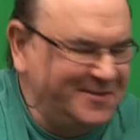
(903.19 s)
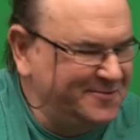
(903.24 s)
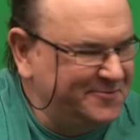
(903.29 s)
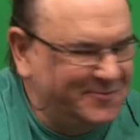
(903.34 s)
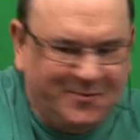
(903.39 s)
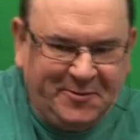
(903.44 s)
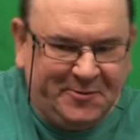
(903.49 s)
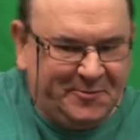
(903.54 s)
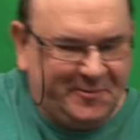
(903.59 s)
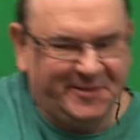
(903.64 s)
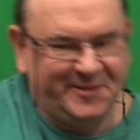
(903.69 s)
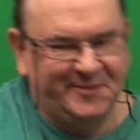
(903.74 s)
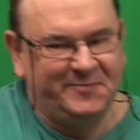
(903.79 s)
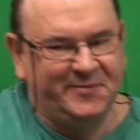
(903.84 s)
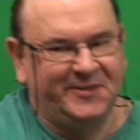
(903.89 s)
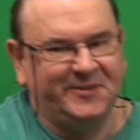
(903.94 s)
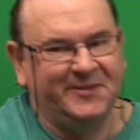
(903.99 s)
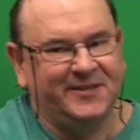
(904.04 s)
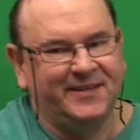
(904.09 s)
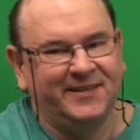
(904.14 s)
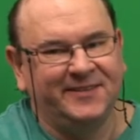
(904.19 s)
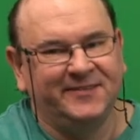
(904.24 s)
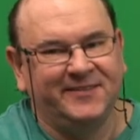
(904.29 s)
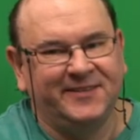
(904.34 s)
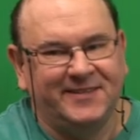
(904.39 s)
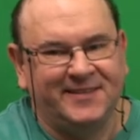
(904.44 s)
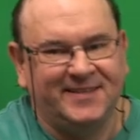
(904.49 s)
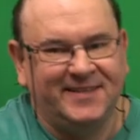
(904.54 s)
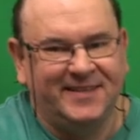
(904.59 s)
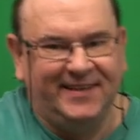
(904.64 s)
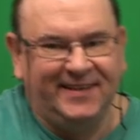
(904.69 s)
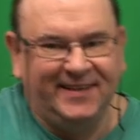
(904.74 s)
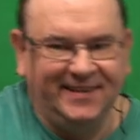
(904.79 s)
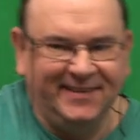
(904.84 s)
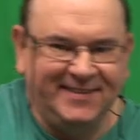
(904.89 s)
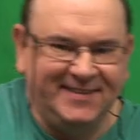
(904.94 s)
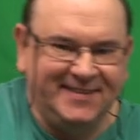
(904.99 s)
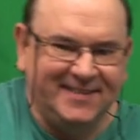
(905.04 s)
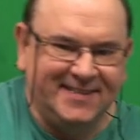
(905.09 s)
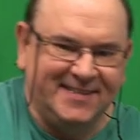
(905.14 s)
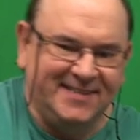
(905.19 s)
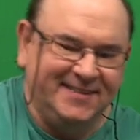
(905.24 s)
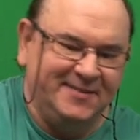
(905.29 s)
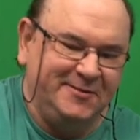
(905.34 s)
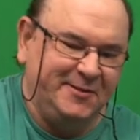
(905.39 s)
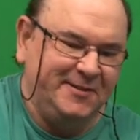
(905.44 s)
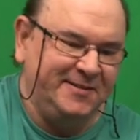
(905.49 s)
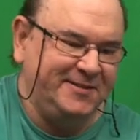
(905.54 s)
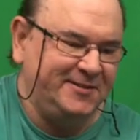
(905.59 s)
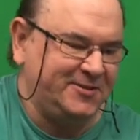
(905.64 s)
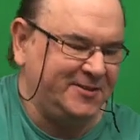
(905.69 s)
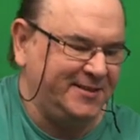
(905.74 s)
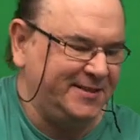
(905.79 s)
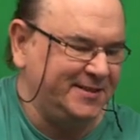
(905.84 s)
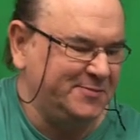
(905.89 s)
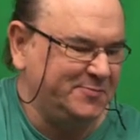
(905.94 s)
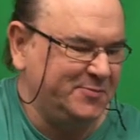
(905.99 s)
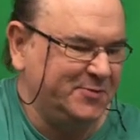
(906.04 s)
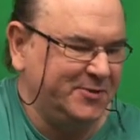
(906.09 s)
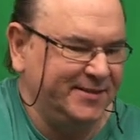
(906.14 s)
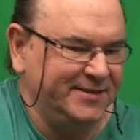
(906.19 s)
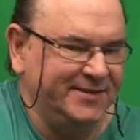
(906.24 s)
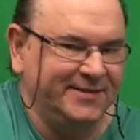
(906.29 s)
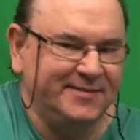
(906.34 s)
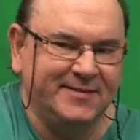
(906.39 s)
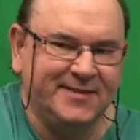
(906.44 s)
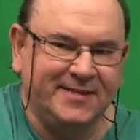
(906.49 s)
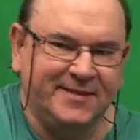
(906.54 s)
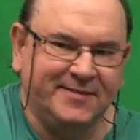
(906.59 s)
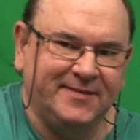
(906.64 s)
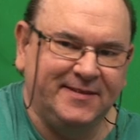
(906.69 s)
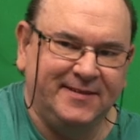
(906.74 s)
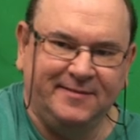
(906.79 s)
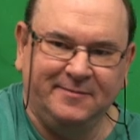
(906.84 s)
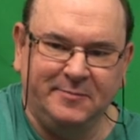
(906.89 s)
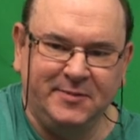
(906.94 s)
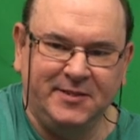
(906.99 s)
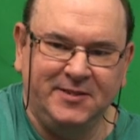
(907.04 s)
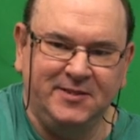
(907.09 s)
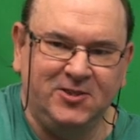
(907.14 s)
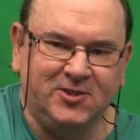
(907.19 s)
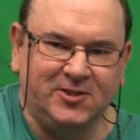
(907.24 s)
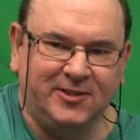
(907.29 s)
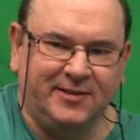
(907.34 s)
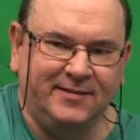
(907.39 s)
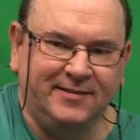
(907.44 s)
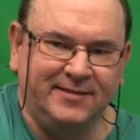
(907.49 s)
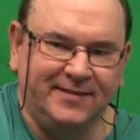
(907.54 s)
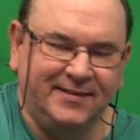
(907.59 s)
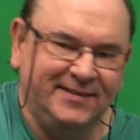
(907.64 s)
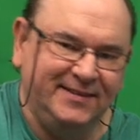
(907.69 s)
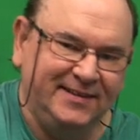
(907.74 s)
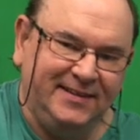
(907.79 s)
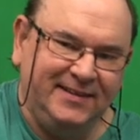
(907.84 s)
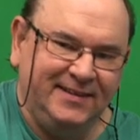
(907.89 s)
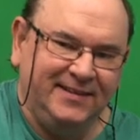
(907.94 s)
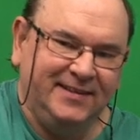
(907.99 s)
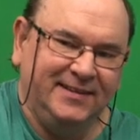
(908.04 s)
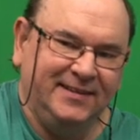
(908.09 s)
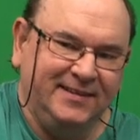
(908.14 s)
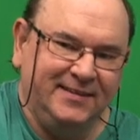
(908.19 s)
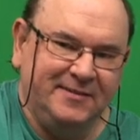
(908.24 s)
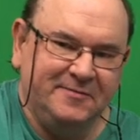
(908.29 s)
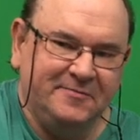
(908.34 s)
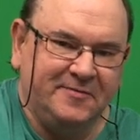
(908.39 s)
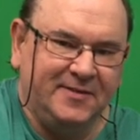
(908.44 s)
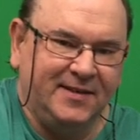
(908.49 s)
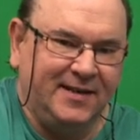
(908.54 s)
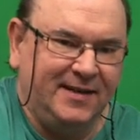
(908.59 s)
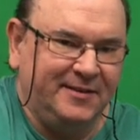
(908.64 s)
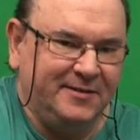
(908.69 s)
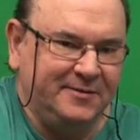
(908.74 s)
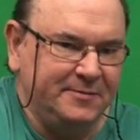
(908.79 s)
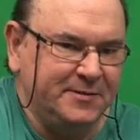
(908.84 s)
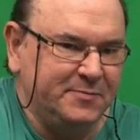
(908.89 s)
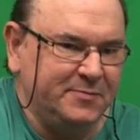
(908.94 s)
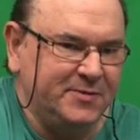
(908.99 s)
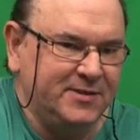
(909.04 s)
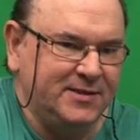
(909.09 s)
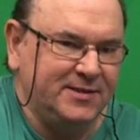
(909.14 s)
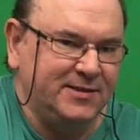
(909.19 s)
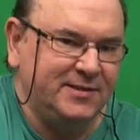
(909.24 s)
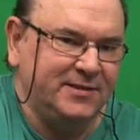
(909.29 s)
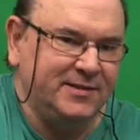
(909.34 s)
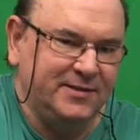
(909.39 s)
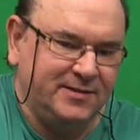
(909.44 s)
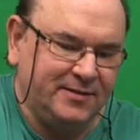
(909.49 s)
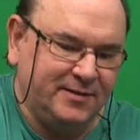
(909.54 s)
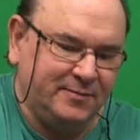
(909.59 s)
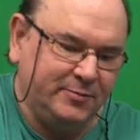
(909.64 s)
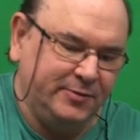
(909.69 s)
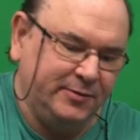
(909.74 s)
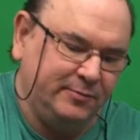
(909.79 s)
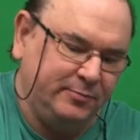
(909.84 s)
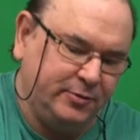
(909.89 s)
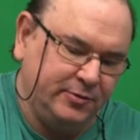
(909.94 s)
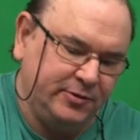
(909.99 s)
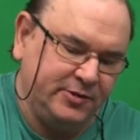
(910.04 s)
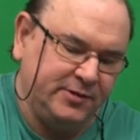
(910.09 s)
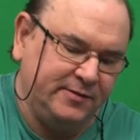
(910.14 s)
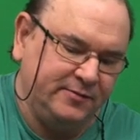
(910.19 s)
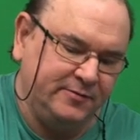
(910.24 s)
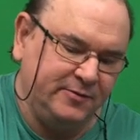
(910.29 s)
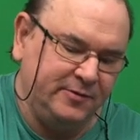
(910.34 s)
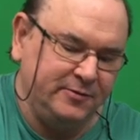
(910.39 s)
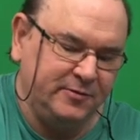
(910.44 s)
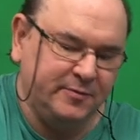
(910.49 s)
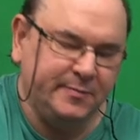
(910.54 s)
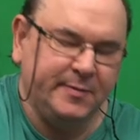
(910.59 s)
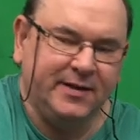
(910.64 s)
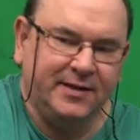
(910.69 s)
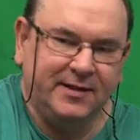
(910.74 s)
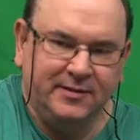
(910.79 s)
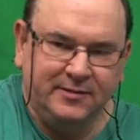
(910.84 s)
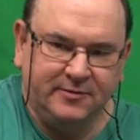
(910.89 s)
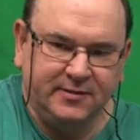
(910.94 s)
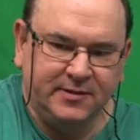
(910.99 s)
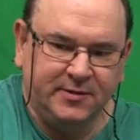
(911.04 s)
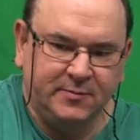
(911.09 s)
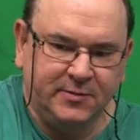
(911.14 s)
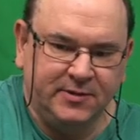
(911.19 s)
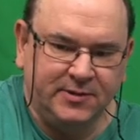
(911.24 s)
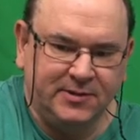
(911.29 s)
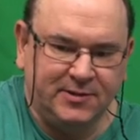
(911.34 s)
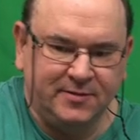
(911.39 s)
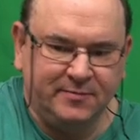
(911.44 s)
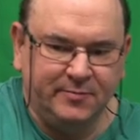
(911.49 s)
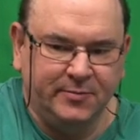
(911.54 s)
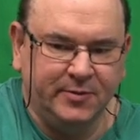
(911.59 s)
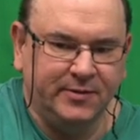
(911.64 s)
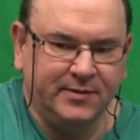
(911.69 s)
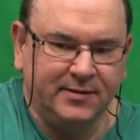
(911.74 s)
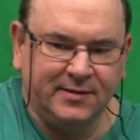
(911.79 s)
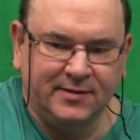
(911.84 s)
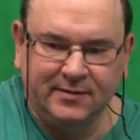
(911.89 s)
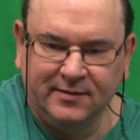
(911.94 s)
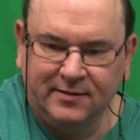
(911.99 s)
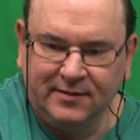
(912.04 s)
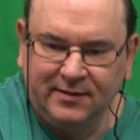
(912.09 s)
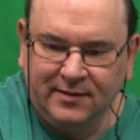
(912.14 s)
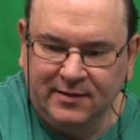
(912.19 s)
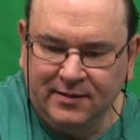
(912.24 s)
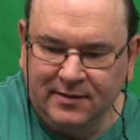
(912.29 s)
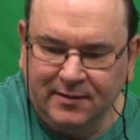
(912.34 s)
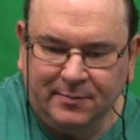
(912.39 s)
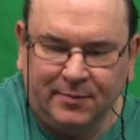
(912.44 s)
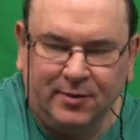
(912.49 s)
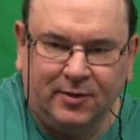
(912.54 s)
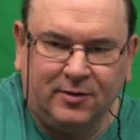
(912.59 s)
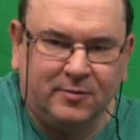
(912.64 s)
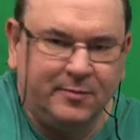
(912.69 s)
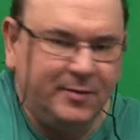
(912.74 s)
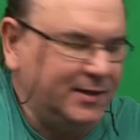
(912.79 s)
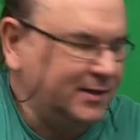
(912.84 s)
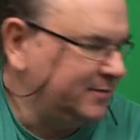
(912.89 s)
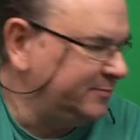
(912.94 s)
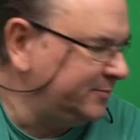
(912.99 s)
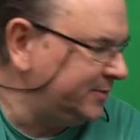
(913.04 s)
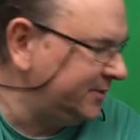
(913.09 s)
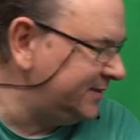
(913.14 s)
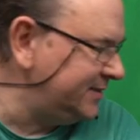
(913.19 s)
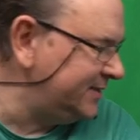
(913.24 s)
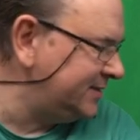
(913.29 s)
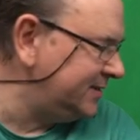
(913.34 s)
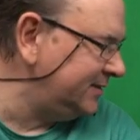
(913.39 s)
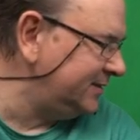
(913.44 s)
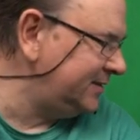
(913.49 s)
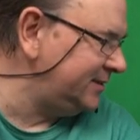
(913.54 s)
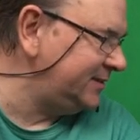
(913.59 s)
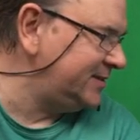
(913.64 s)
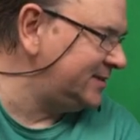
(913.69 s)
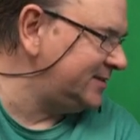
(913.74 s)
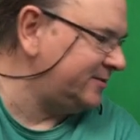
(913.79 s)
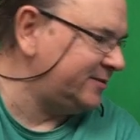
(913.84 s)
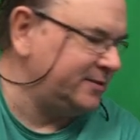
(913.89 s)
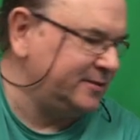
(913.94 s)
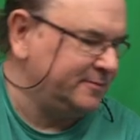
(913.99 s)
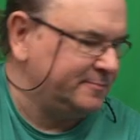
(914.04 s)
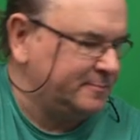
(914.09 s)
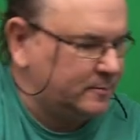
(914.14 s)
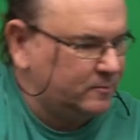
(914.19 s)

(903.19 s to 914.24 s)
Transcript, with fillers: The fuse wasn't broken. It was just it just uh, in transport it somehow being jarred. It, it fell out of its position. So I put pushed the fuse back into its position, put the block back in place, and then it started.